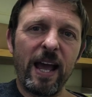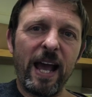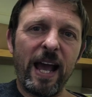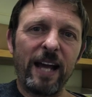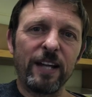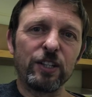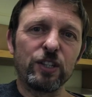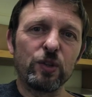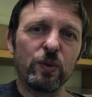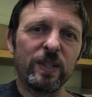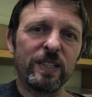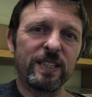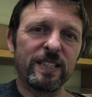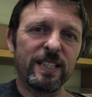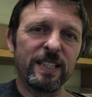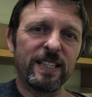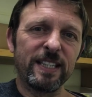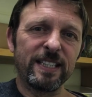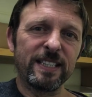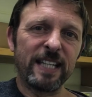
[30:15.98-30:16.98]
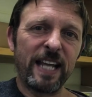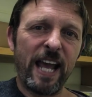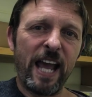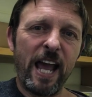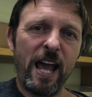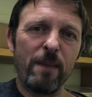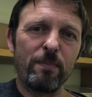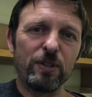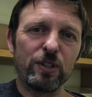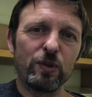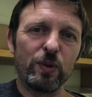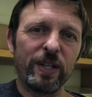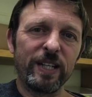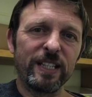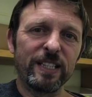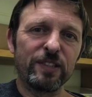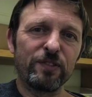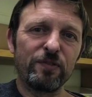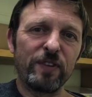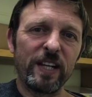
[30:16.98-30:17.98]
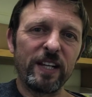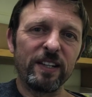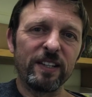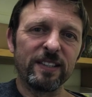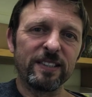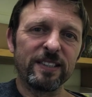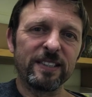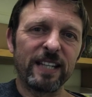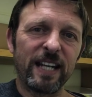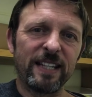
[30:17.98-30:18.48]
and twisted his hair between his fingers